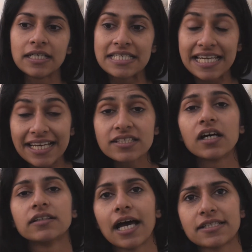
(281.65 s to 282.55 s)

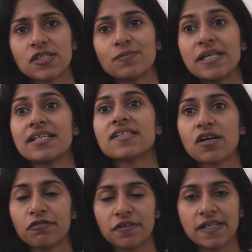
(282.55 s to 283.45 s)
data that is being
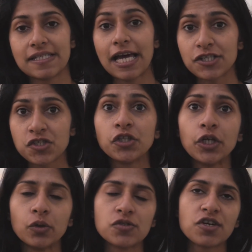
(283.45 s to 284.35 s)
surfaced that's
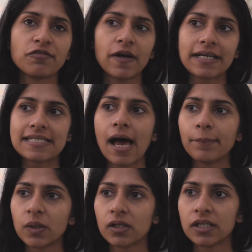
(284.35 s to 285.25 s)
new. So for
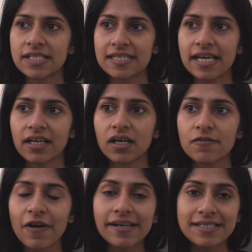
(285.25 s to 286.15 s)
example, let's take
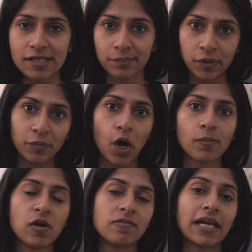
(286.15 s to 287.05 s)
a very simple
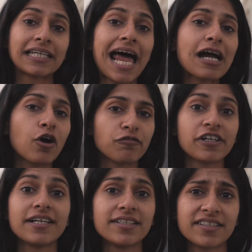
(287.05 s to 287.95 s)
problem, like lack of
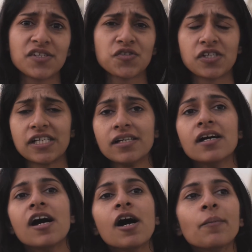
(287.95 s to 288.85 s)
credit history.
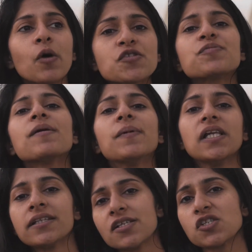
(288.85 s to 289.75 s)
Most
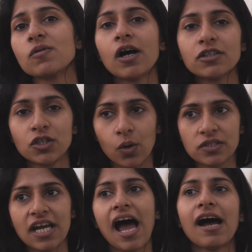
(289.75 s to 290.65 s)
people in this world
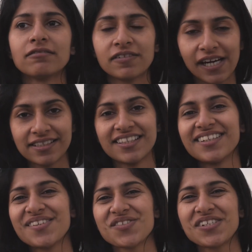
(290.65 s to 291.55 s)
don't have
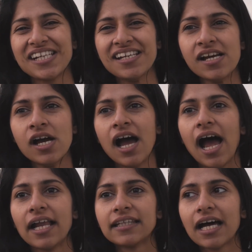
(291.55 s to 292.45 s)
credit history,
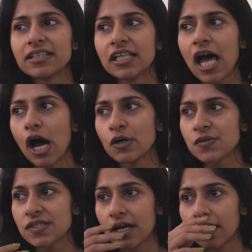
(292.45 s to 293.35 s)
and that
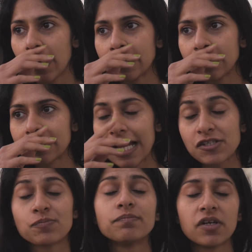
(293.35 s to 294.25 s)
allows and
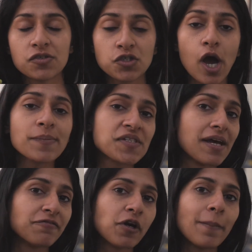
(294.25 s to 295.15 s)
that stops
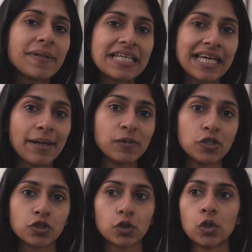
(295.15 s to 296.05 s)
them from being
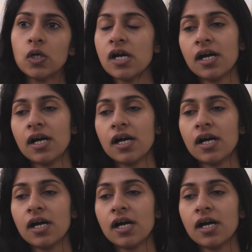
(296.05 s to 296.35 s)
able to